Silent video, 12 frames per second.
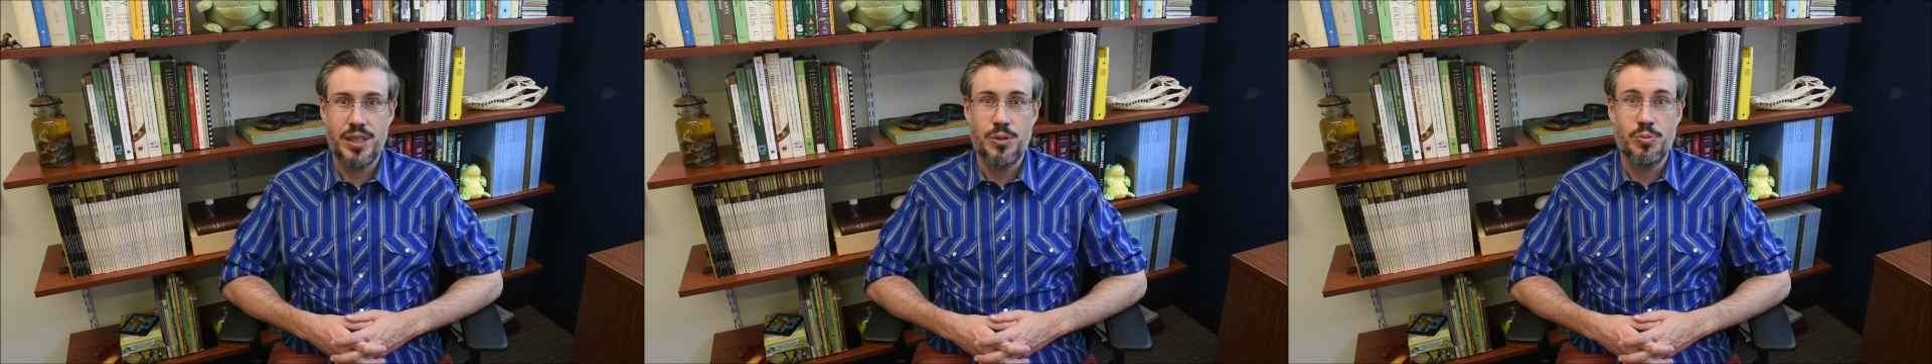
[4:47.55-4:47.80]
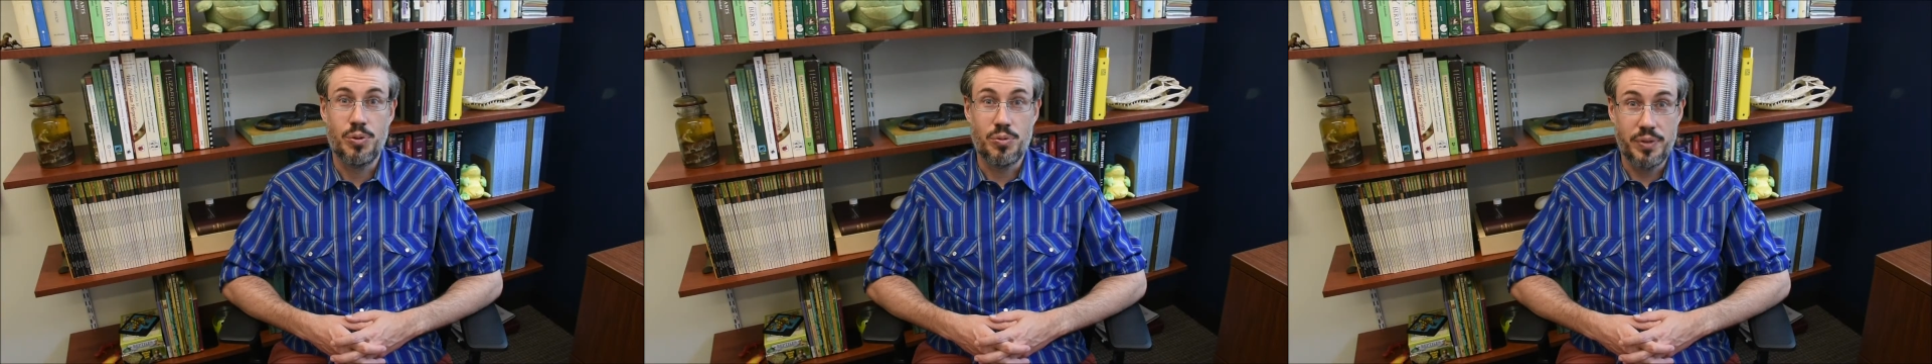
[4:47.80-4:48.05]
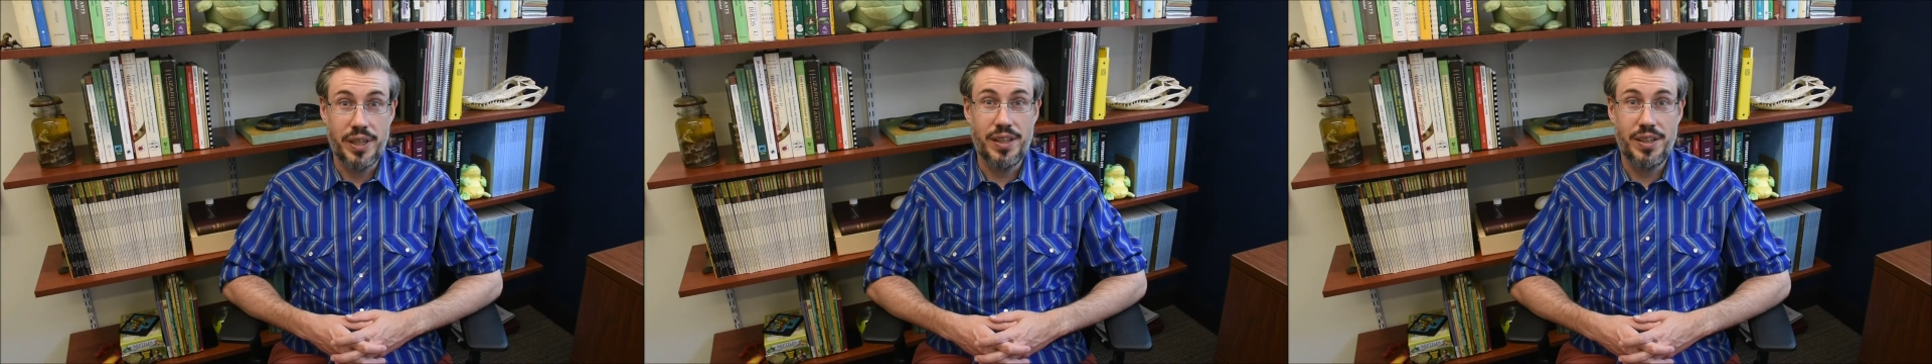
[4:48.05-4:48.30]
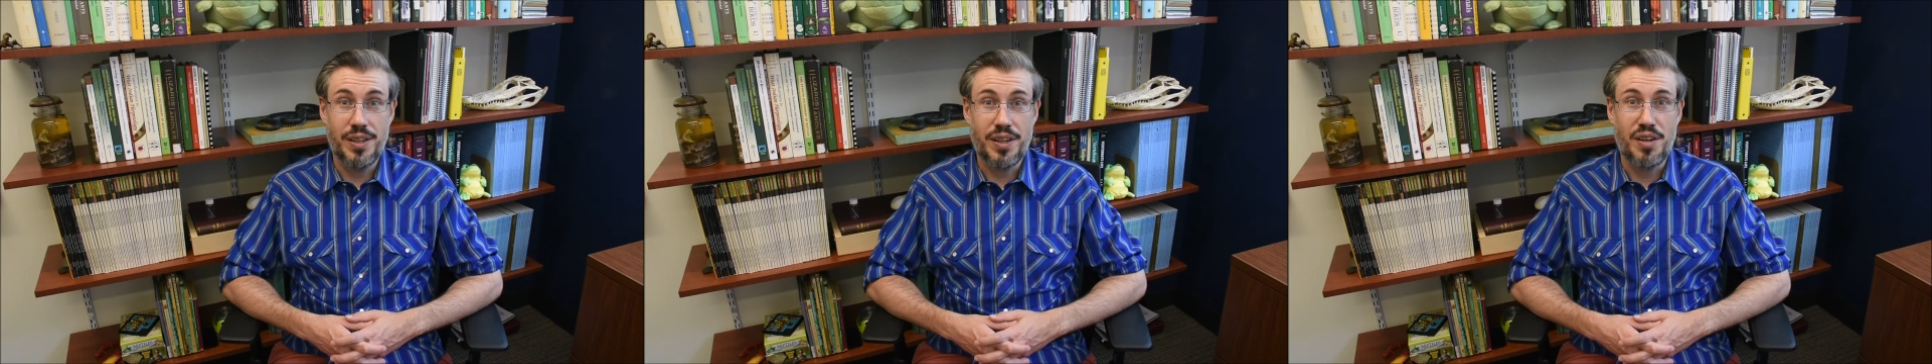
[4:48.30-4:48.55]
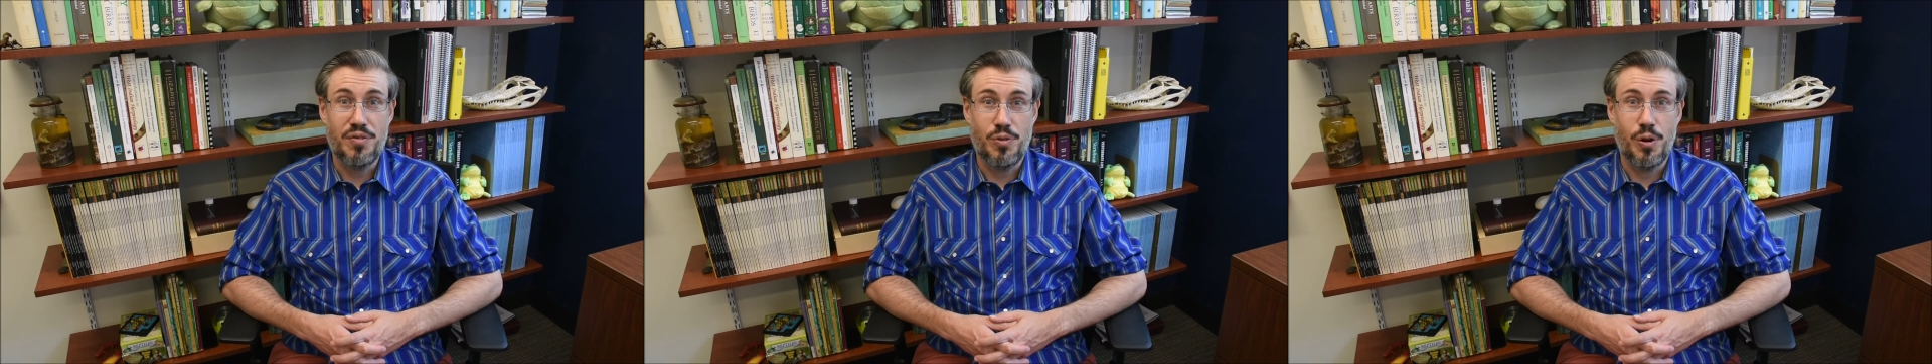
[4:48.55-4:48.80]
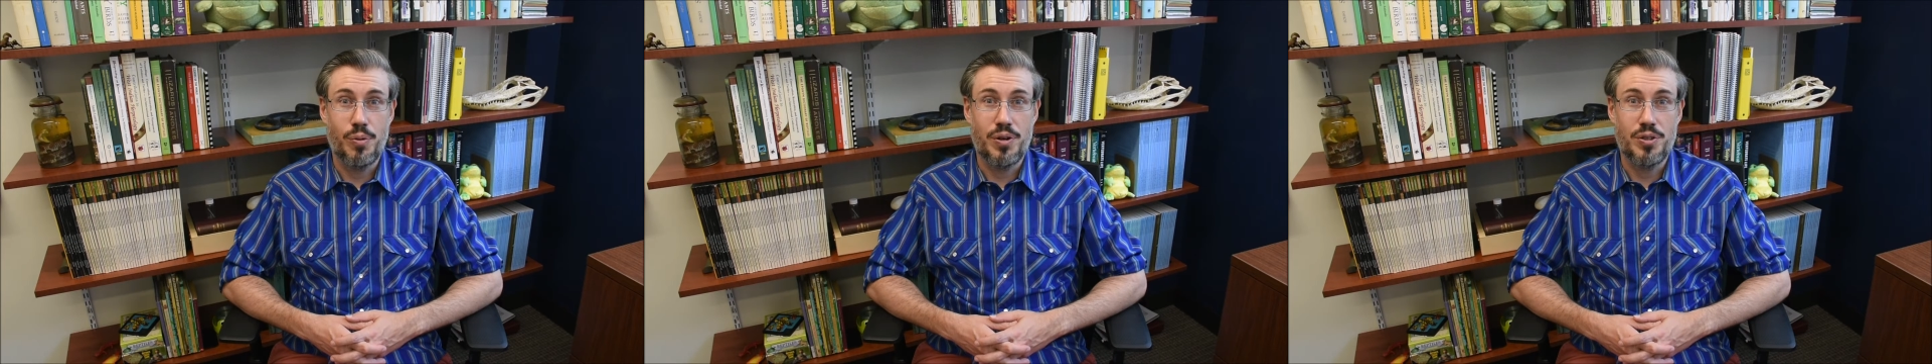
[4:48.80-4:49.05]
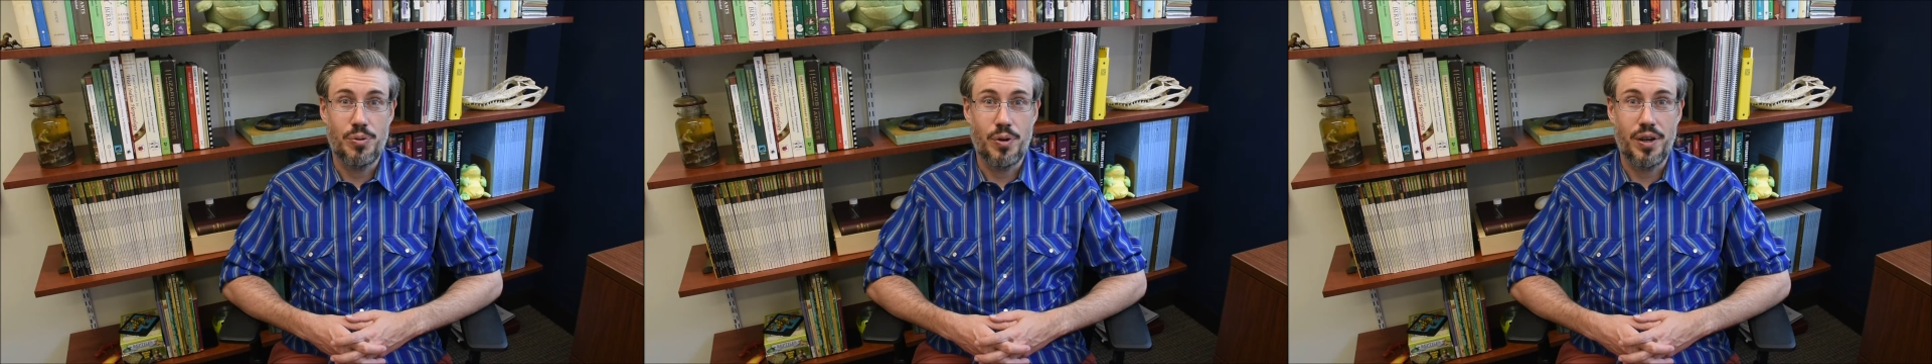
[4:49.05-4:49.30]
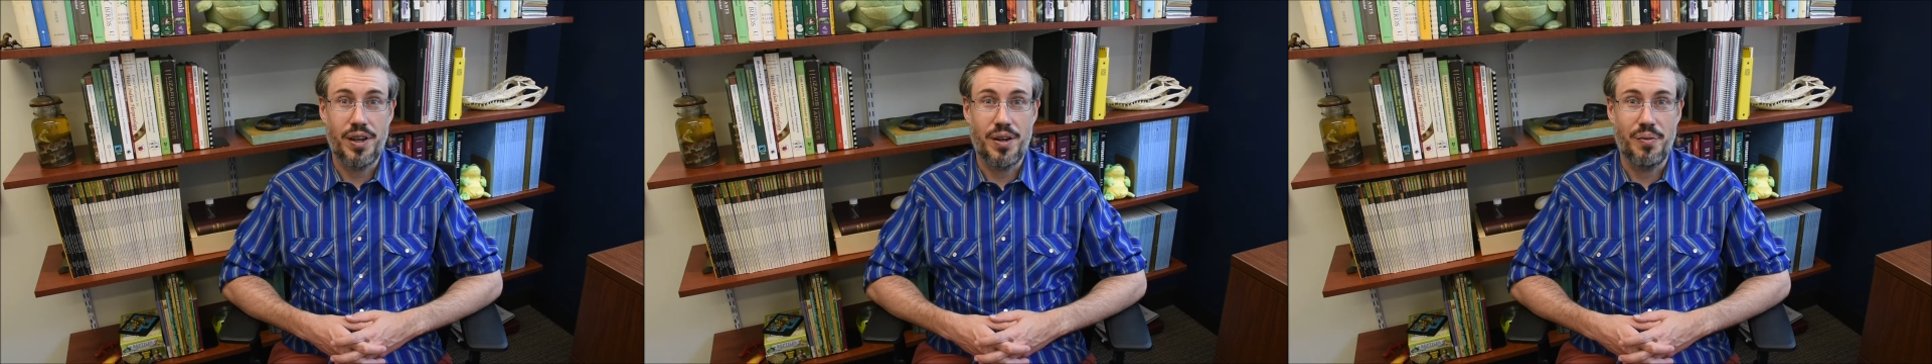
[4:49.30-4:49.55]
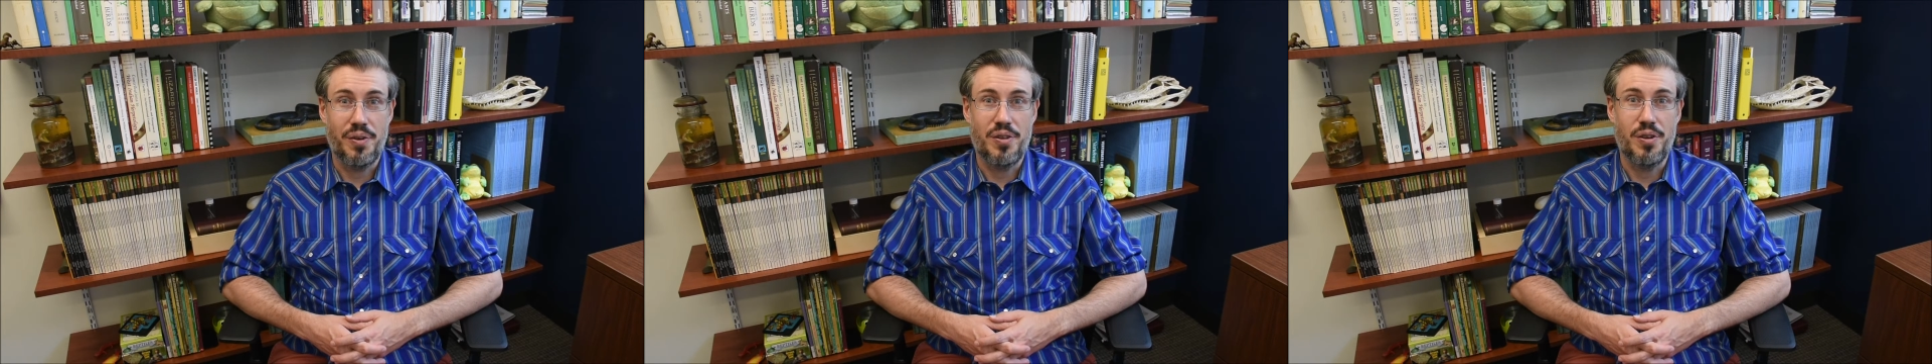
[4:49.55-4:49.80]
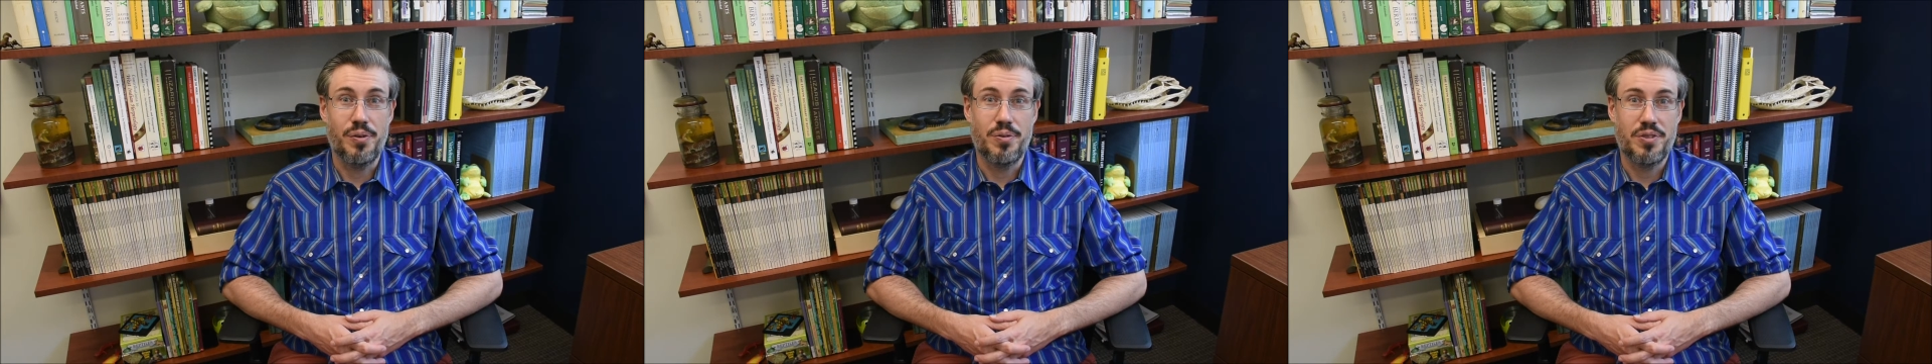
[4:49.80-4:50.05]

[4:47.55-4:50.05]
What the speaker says: We're really looking forward to working with you